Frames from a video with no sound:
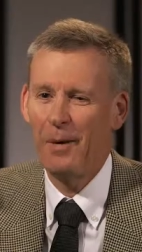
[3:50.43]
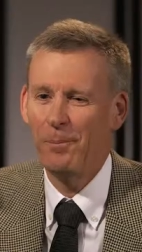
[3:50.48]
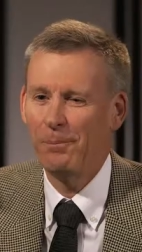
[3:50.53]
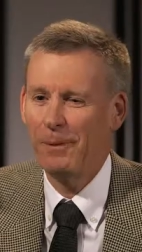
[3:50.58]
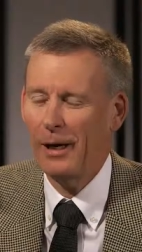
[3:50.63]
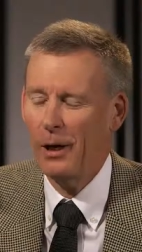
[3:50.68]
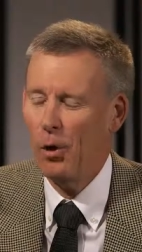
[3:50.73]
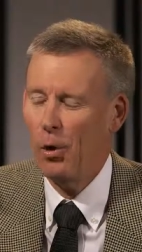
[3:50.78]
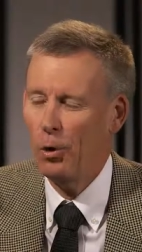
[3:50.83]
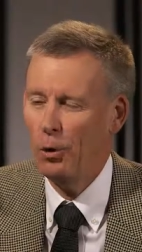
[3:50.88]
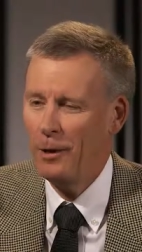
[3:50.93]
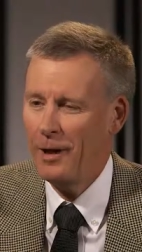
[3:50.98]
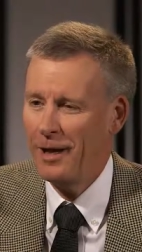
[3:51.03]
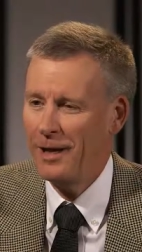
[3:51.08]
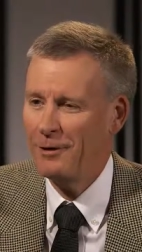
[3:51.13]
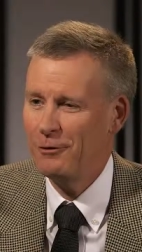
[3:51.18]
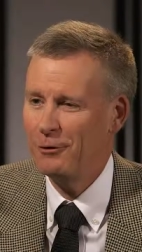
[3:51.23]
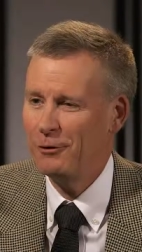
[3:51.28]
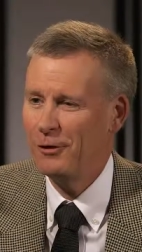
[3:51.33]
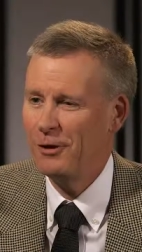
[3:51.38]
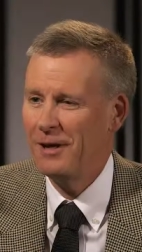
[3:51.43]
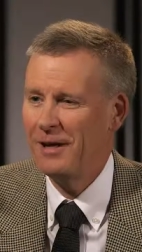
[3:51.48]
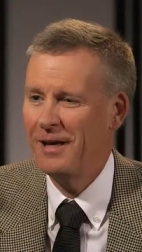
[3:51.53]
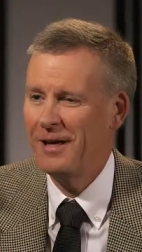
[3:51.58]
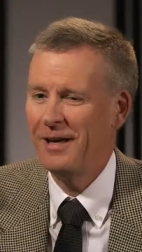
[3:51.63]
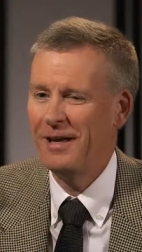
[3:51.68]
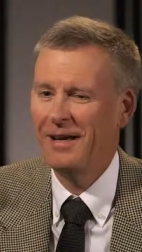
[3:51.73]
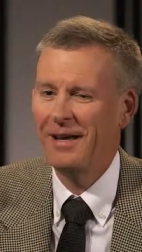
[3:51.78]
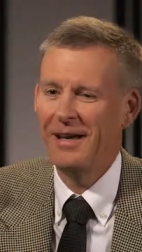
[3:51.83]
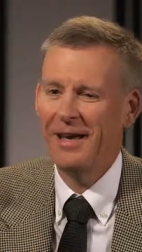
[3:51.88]
My whole life,
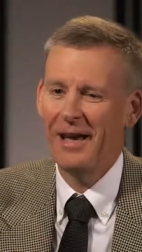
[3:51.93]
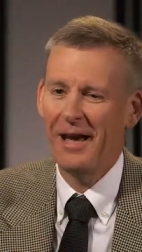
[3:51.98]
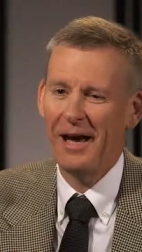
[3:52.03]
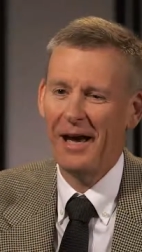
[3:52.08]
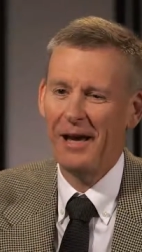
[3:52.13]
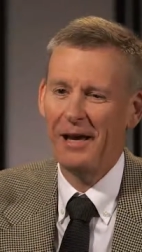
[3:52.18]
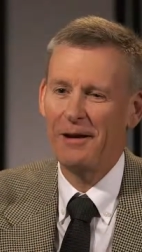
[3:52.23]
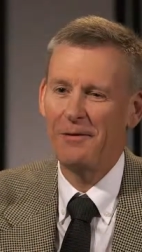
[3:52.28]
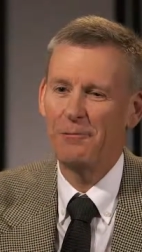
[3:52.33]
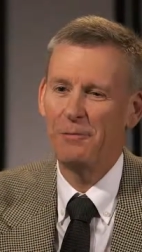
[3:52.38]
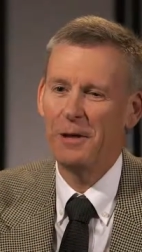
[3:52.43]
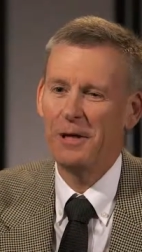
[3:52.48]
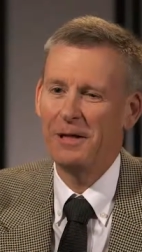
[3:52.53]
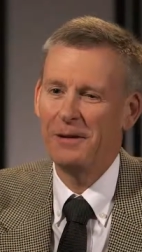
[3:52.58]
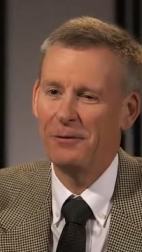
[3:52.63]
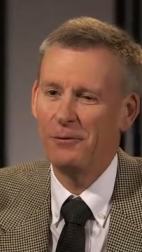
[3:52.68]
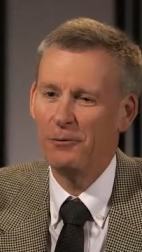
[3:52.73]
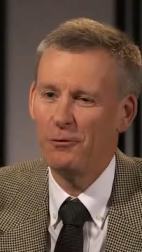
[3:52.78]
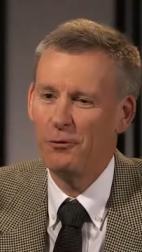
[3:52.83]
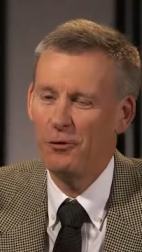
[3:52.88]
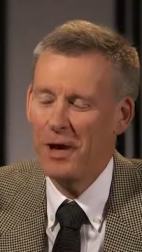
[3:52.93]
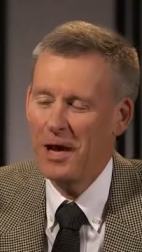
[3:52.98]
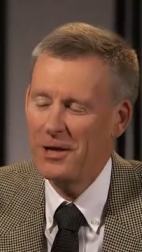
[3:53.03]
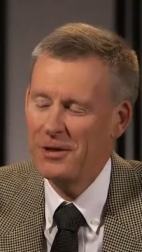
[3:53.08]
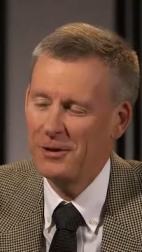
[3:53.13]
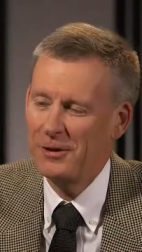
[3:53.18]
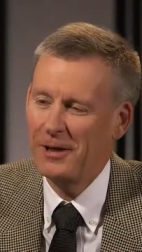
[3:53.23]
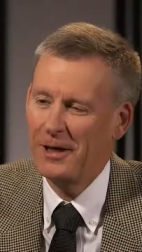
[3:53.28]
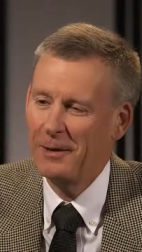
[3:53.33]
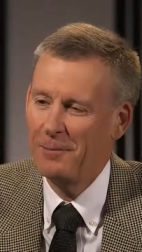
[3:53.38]
I have been
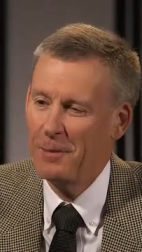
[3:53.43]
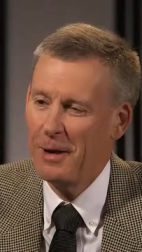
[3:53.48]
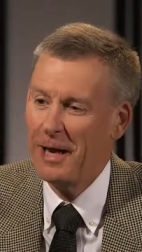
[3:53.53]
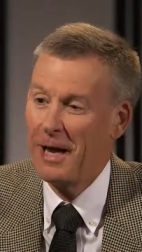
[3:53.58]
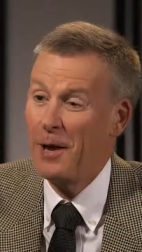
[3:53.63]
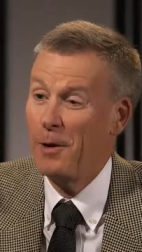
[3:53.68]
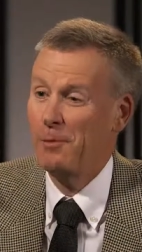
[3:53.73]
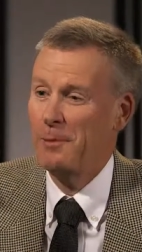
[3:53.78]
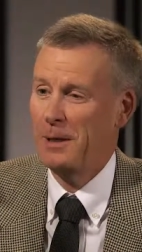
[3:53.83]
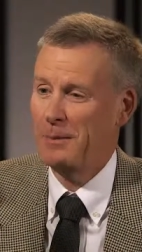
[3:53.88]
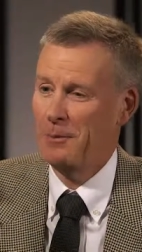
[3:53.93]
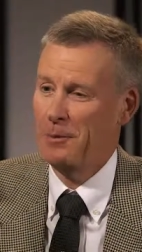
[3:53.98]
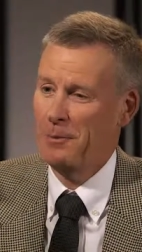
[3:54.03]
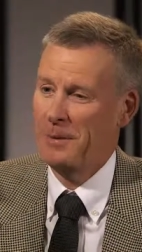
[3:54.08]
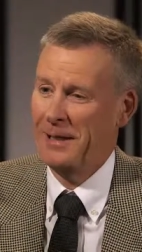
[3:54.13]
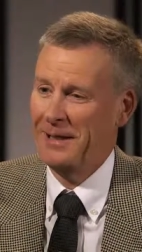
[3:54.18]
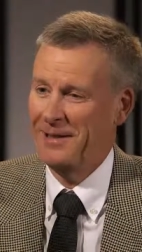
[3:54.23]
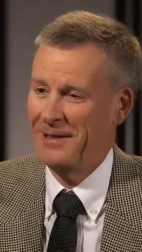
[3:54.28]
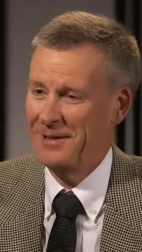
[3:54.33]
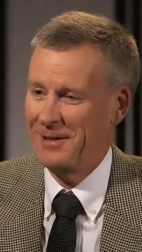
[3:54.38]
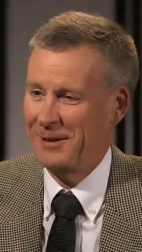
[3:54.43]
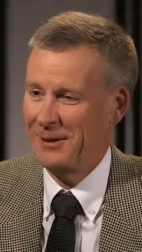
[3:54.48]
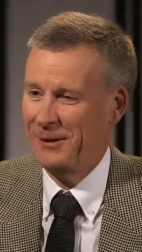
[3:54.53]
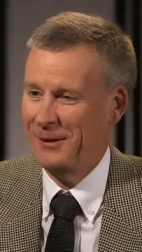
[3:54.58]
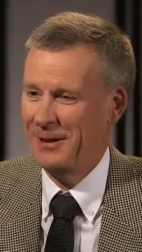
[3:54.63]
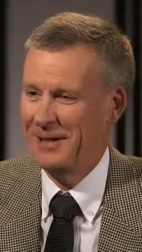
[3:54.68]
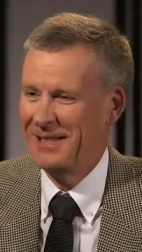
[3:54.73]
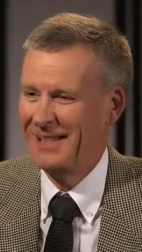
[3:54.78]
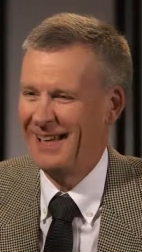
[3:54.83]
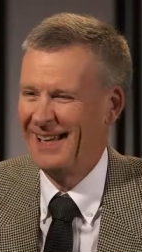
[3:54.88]
fascinated by how people make
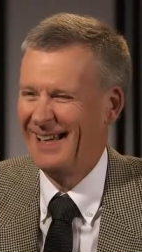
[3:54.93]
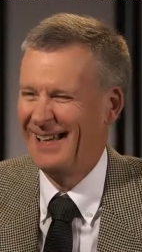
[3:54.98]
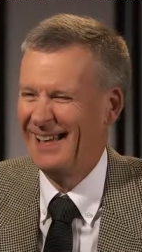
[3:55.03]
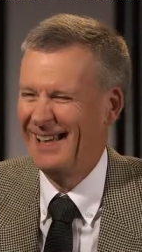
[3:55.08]
decisions.